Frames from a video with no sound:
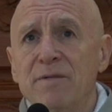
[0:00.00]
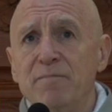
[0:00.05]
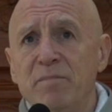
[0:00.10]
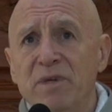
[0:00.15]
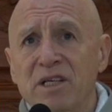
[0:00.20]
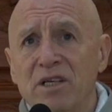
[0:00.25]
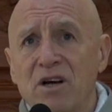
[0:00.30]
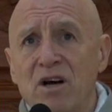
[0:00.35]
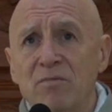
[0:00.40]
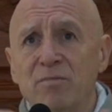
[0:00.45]

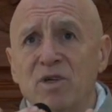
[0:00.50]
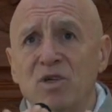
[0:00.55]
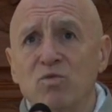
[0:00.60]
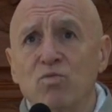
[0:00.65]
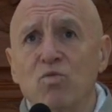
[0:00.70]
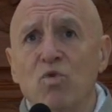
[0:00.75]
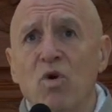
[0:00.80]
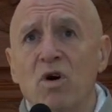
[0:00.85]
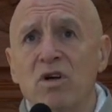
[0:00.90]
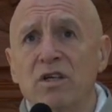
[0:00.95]
becoming
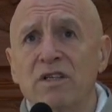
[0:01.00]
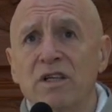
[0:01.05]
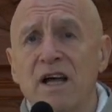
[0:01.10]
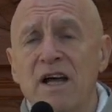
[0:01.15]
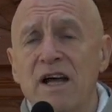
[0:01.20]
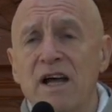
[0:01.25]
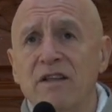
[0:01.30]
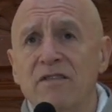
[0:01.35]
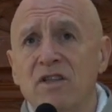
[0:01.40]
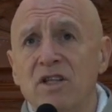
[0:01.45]
one
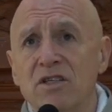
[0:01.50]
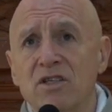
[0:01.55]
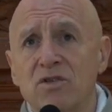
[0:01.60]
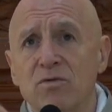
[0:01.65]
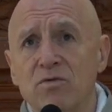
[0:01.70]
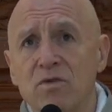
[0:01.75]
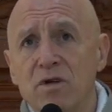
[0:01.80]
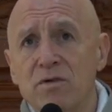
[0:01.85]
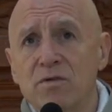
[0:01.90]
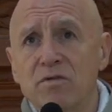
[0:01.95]
and
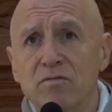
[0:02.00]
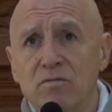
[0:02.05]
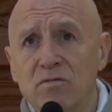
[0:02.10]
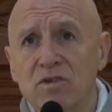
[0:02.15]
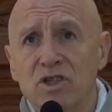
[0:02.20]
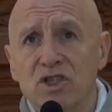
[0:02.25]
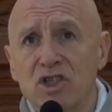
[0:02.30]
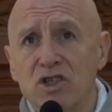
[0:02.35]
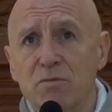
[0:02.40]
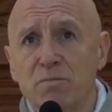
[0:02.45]
this
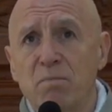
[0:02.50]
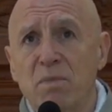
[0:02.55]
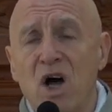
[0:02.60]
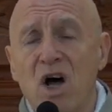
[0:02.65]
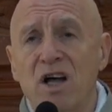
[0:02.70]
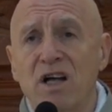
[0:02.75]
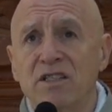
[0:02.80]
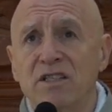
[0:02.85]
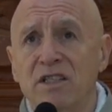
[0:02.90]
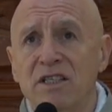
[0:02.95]

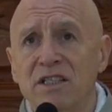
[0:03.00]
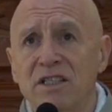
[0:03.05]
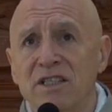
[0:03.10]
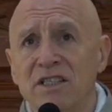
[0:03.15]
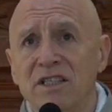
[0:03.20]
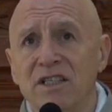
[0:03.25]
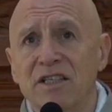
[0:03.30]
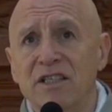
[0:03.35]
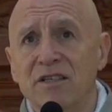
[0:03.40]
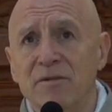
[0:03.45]

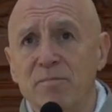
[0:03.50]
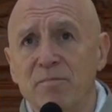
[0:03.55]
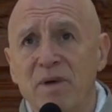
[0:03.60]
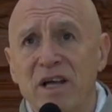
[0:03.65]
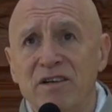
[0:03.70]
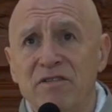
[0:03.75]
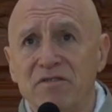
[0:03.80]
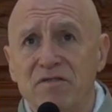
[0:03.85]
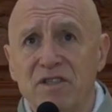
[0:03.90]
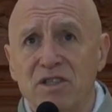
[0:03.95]
responding in a
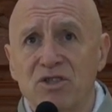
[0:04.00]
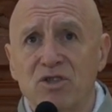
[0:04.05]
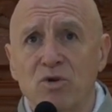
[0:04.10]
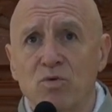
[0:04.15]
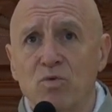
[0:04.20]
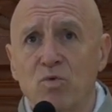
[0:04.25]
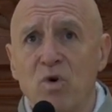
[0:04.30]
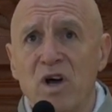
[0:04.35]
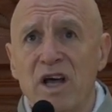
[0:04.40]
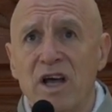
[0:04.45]
beneficial
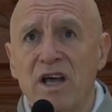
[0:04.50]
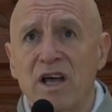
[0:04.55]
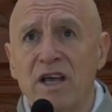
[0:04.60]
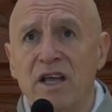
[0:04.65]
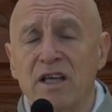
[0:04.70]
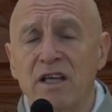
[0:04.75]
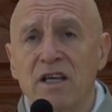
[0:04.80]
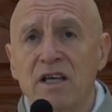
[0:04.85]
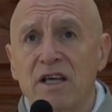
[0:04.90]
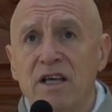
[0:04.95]

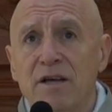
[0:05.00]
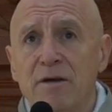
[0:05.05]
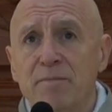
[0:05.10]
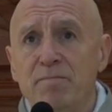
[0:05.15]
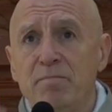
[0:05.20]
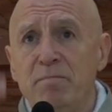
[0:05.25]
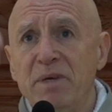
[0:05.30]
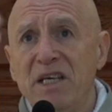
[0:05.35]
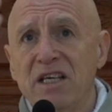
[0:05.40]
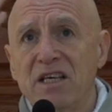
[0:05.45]
way
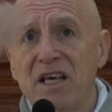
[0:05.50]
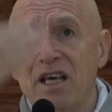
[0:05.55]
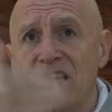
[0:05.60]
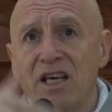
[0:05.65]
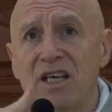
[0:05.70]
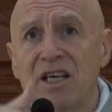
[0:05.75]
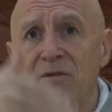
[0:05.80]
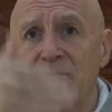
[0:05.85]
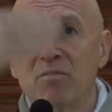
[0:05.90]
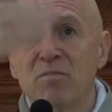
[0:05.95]

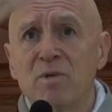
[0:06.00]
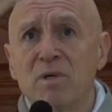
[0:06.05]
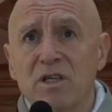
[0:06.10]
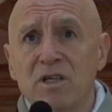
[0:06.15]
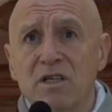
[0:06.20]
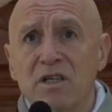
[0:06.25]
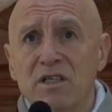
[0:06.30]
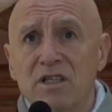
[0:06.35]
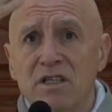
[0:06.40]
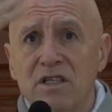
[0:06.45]
became,
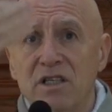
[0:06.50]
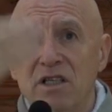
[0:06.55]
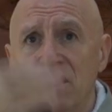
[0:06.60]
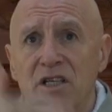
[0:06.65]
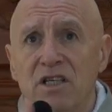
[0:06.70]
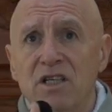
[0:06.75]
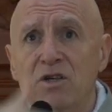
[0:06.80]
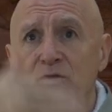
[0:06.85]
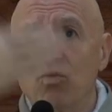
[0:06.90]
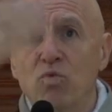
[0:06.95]

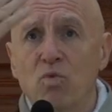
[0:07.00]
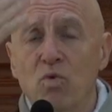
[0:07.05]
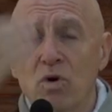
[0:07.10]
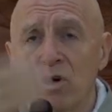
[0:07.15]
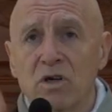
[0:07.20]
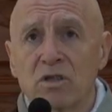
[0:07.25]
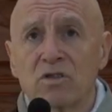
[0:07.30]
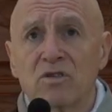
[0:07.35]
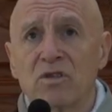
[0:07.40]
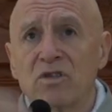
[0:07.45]
he
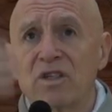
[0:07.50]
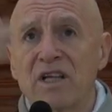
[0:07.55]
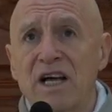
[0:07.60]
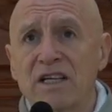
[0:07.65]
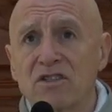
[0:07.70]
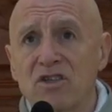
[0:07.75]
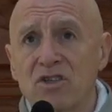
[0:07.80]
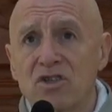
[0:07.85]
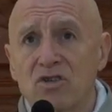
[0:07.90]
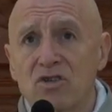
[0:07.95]
worked on
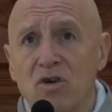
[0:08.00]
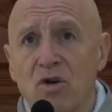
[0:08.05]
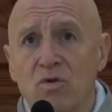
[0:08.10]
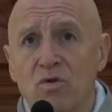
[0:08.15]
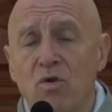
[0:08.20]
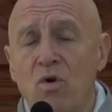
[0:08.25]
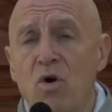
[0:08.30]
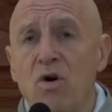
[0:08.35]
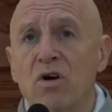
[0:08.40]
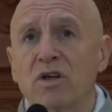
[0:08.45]
that so
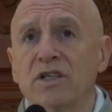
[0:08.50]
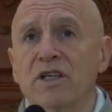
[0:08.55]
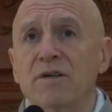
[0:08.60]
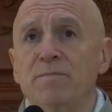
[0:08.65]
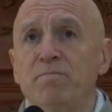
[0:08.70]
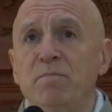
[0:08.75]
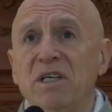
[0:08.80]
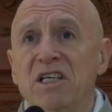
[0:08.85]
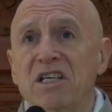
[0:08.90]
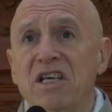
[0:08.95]
long,
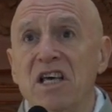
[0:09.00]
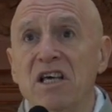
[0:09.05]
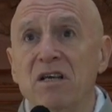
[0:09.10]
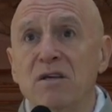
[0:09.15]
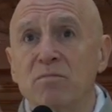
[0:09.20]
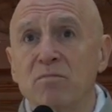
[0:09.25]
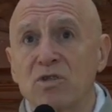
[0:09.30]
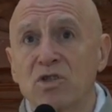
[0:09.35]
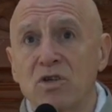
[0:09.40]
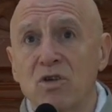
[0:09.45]
it
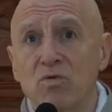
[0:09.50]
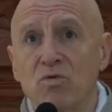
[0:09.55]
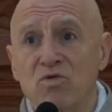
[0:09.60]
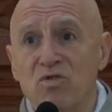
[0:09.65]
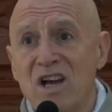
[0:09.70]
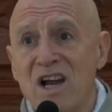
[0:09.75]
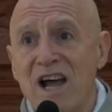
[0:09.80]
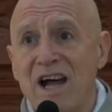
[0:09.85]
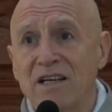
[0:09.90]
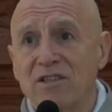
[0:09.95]
became so
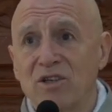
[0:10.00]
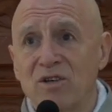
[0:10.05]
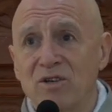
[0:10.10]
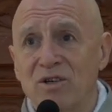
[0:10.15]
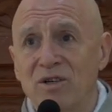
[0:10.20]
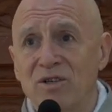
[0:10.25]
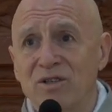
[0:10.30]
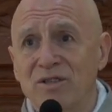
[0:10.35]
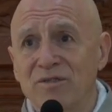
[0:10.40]
natural.